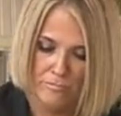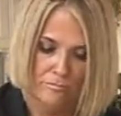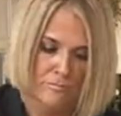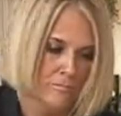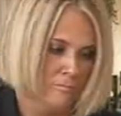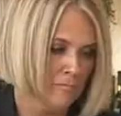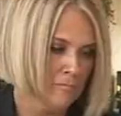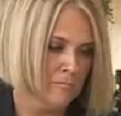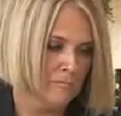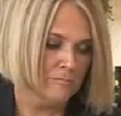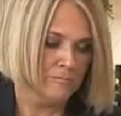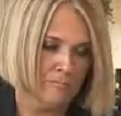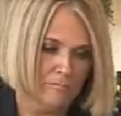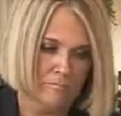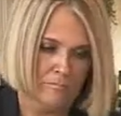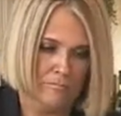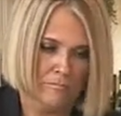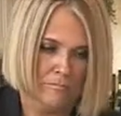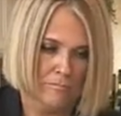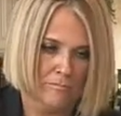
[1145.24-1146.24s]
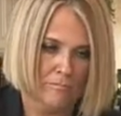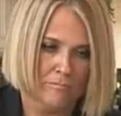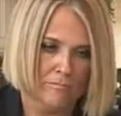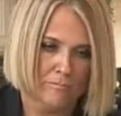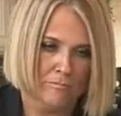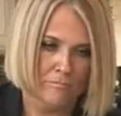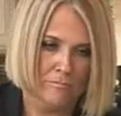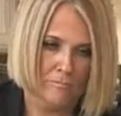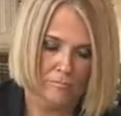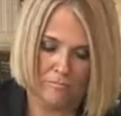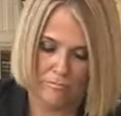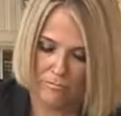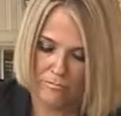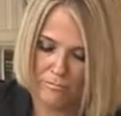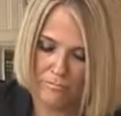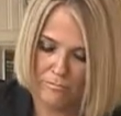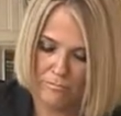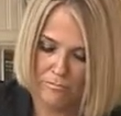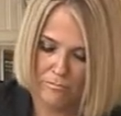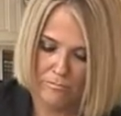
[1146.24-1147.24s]

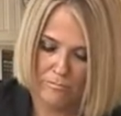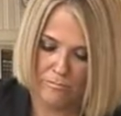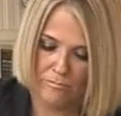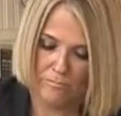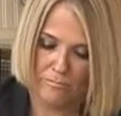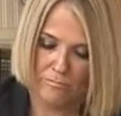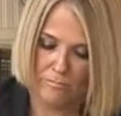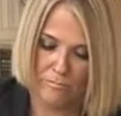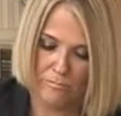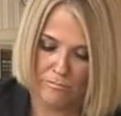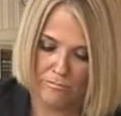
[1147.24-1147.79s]
[no speech]